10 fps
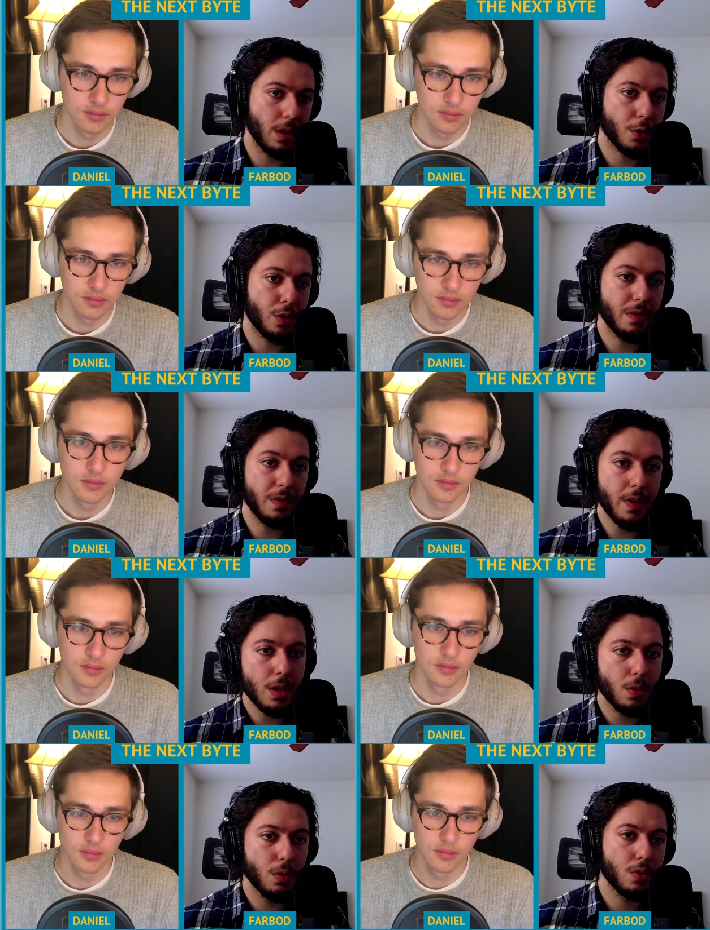Speaker 1: electric
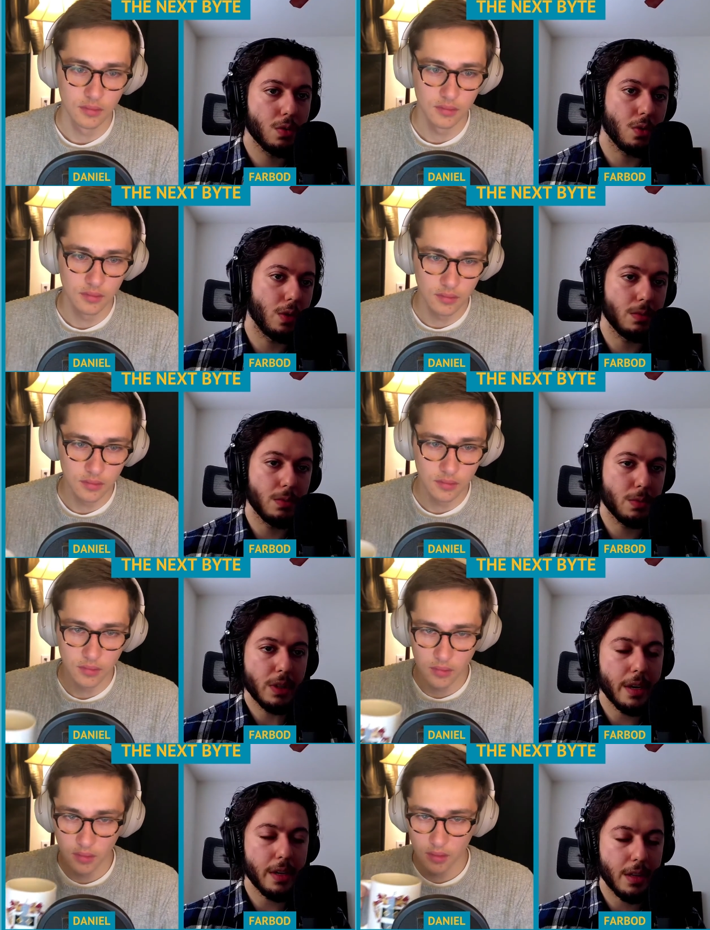vehicles or
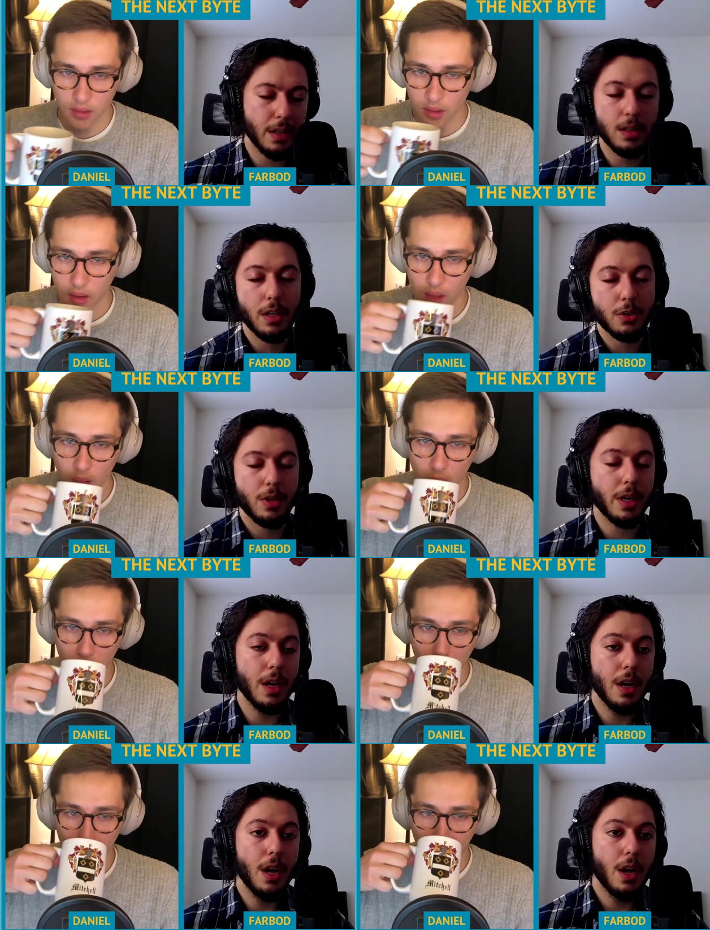really anything electric.
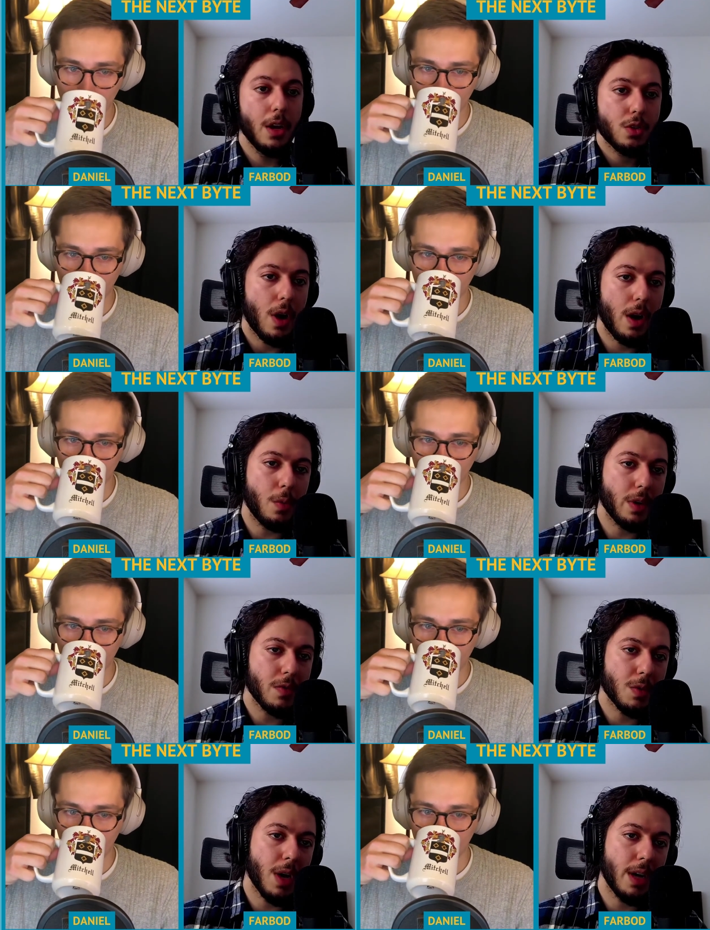So I want to
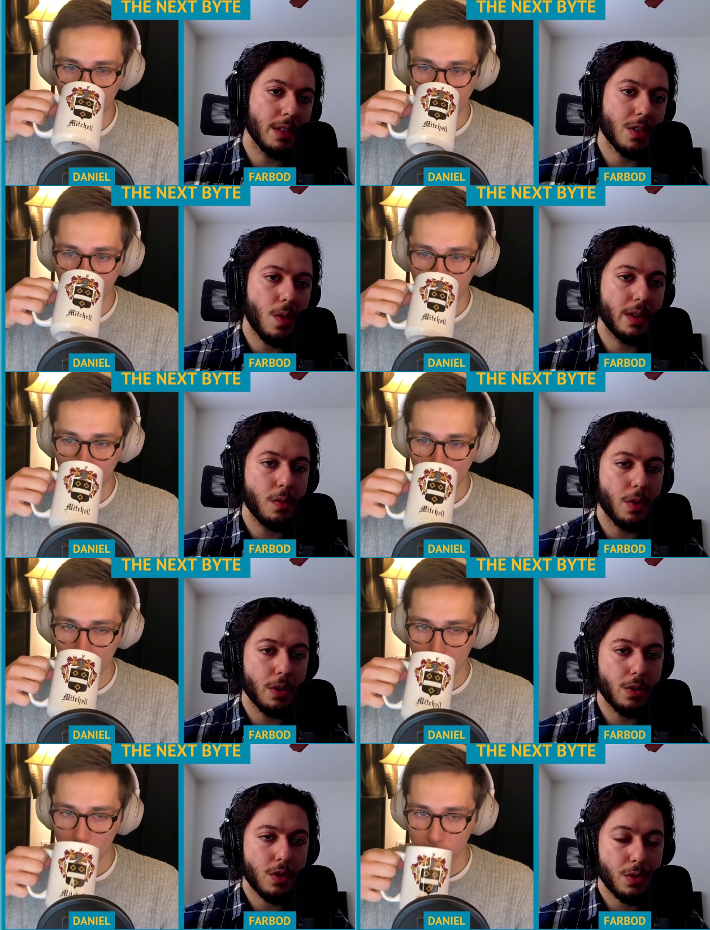give some context of why they want
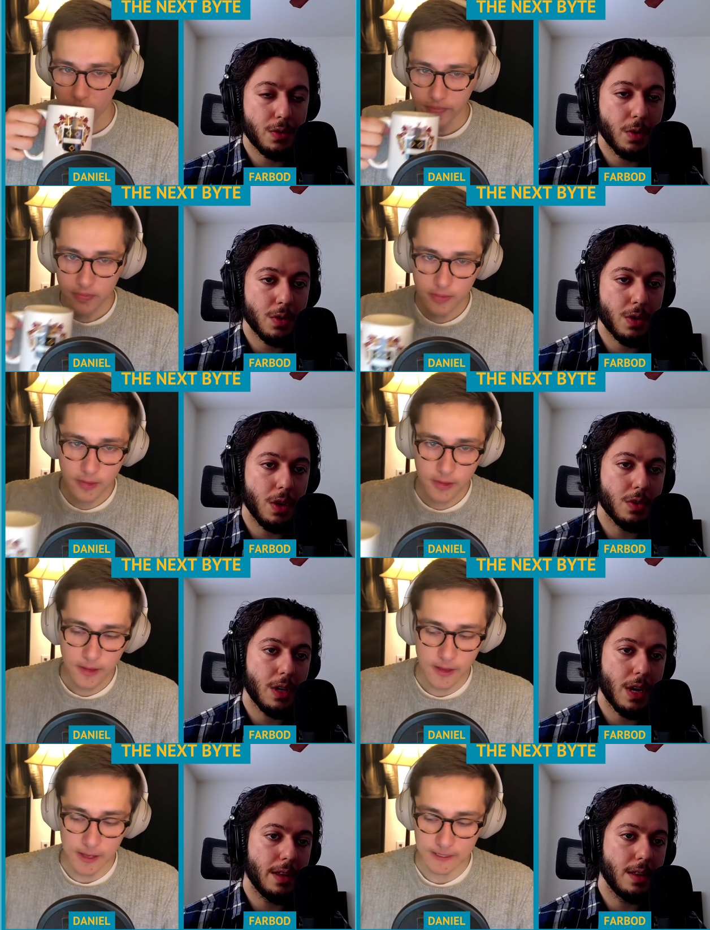to use hydrogen fuel cells,
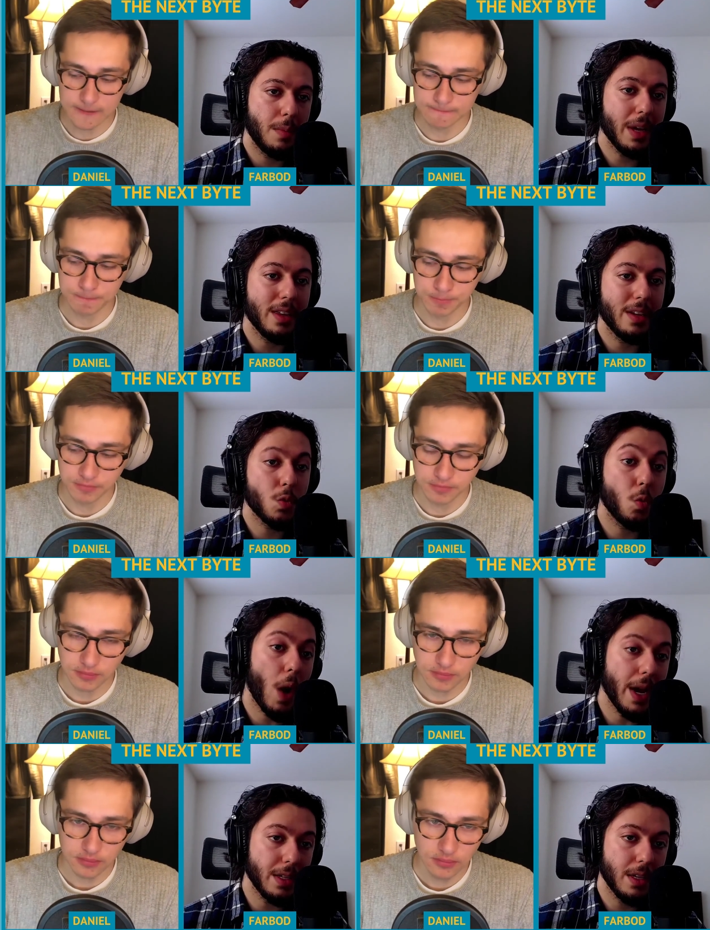and the big thing is
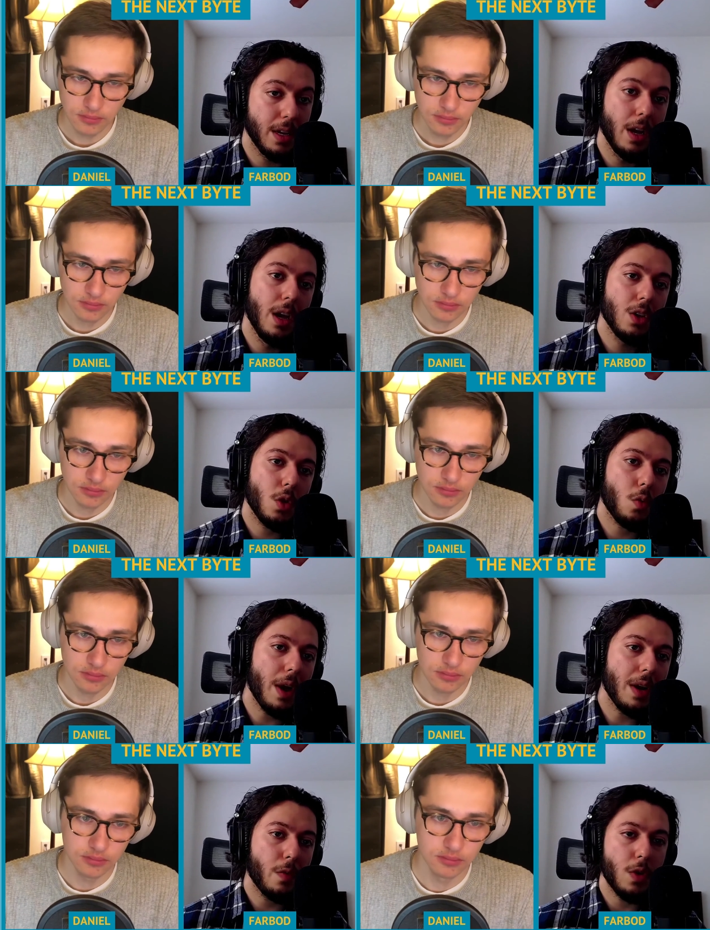weight. So
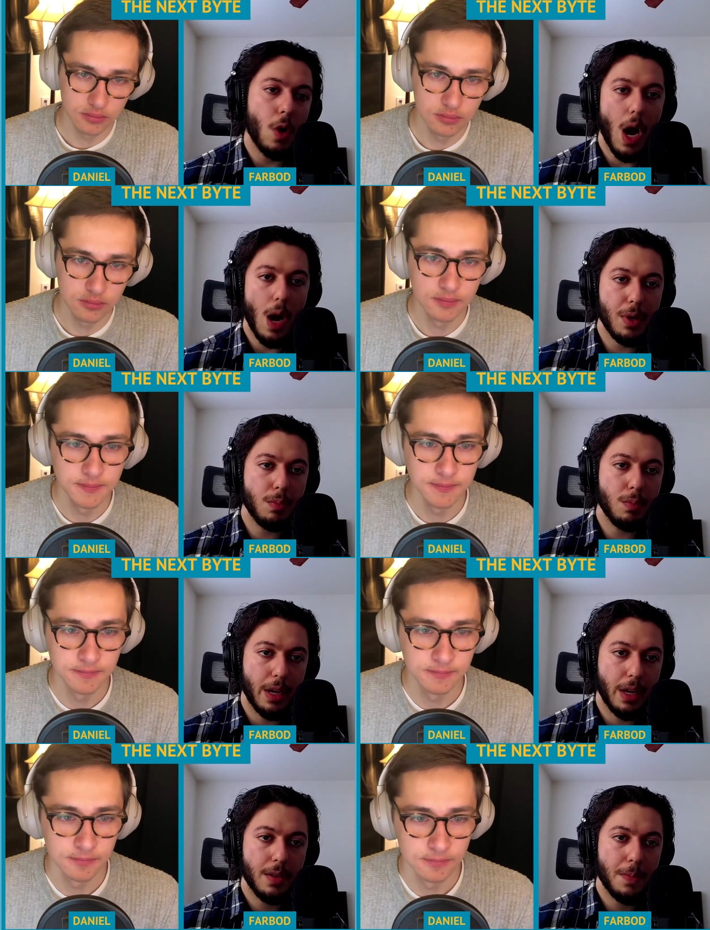right now, if you hop on a
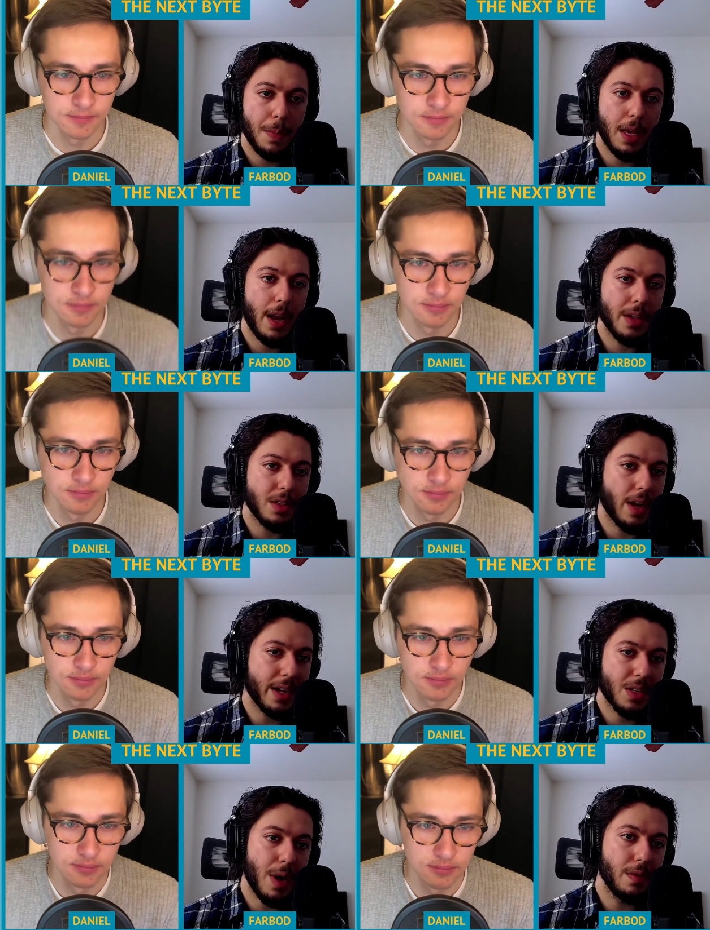plane, it has an
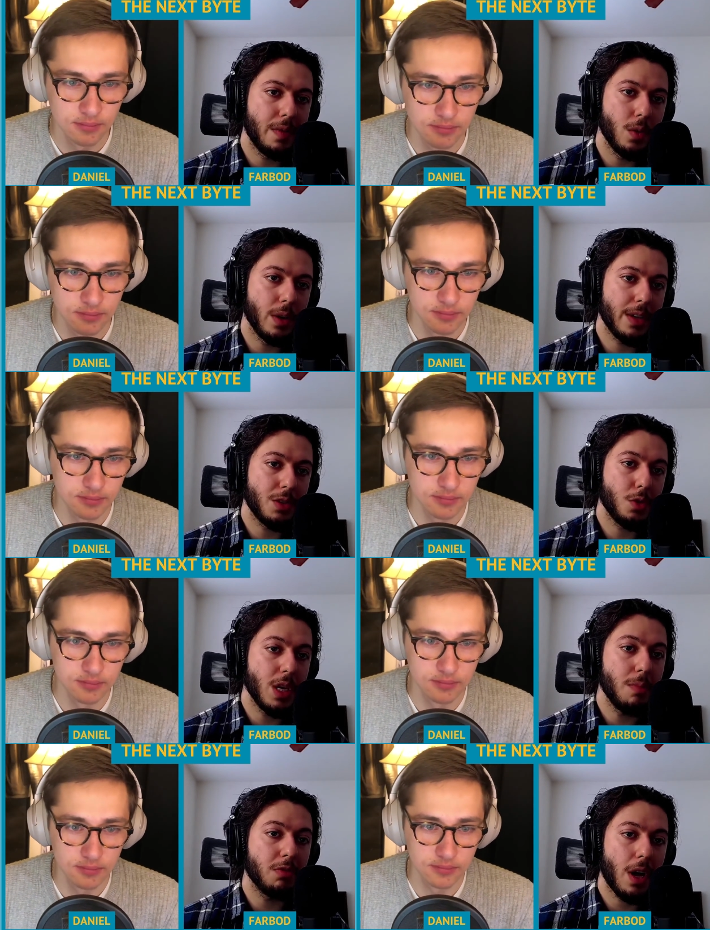X amount of fuel, and as you
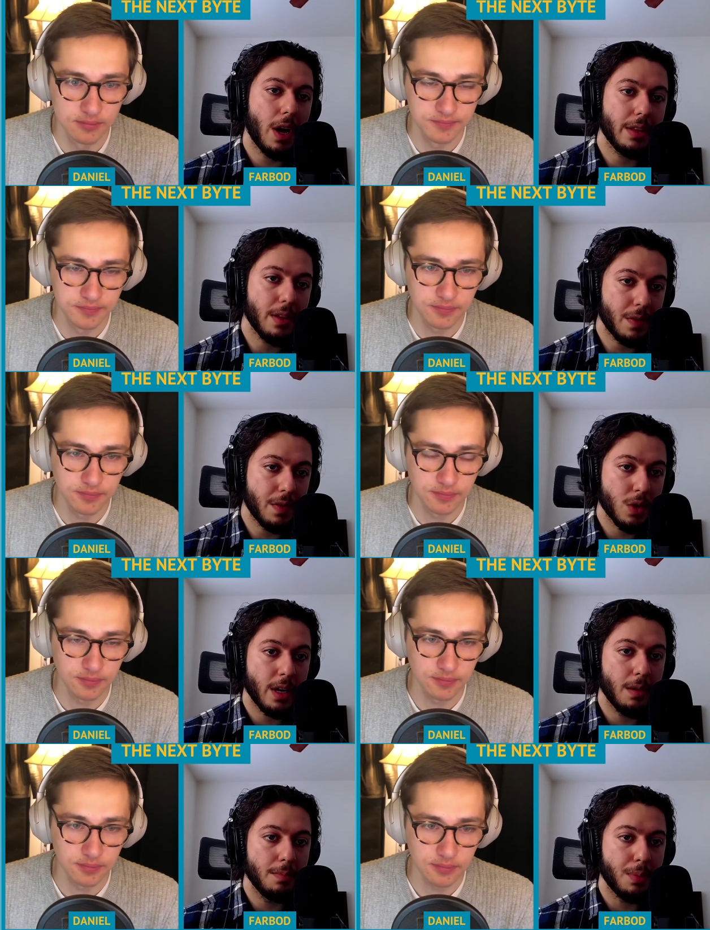keep flying, the fuel's getting